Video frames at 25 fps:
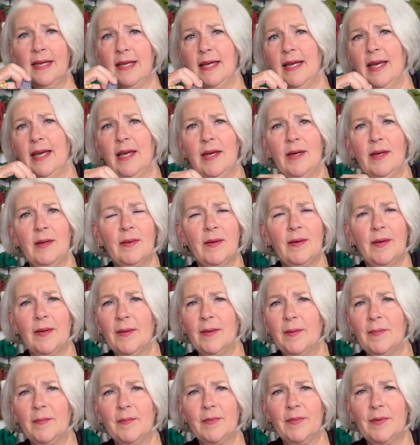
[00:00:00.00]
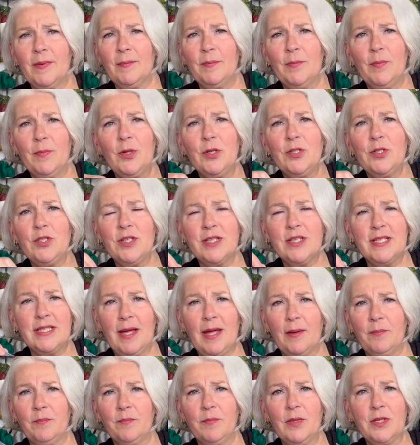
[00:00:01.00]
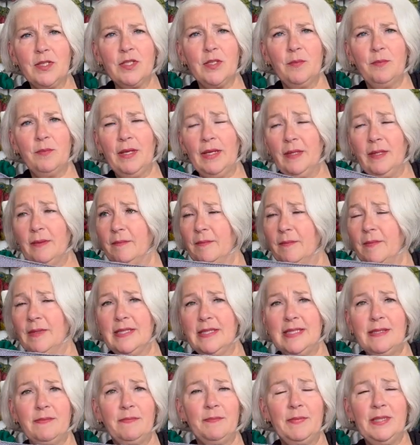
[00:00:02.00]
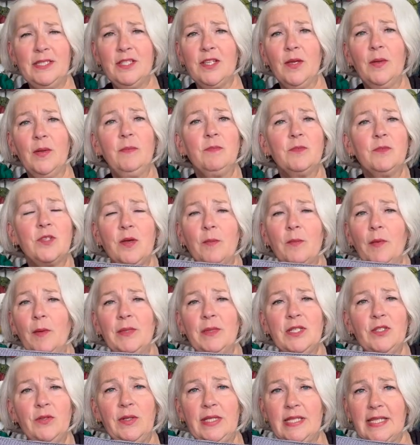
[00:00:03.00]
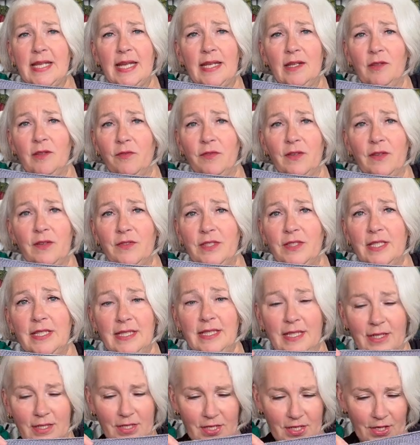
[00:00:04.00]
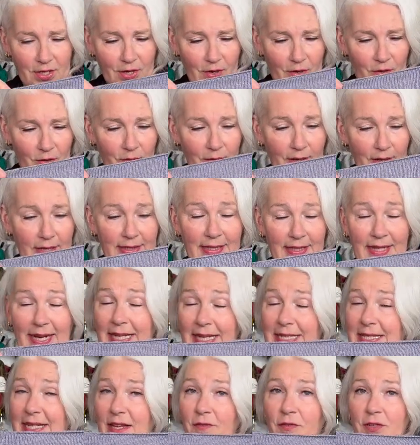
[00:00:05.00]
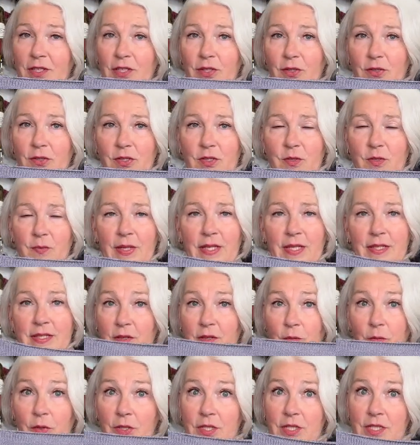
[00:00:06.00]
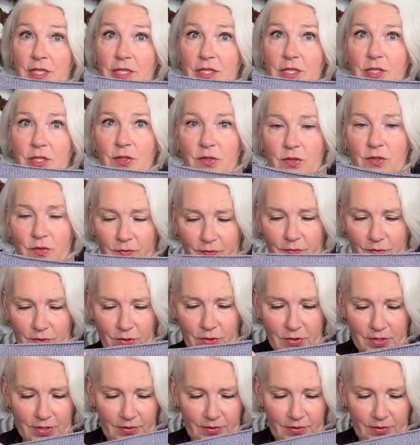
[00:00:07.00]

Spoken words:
a purchase that must have been somewhere between 10 and 15 years ago, and that I'd never used because I wanted it to use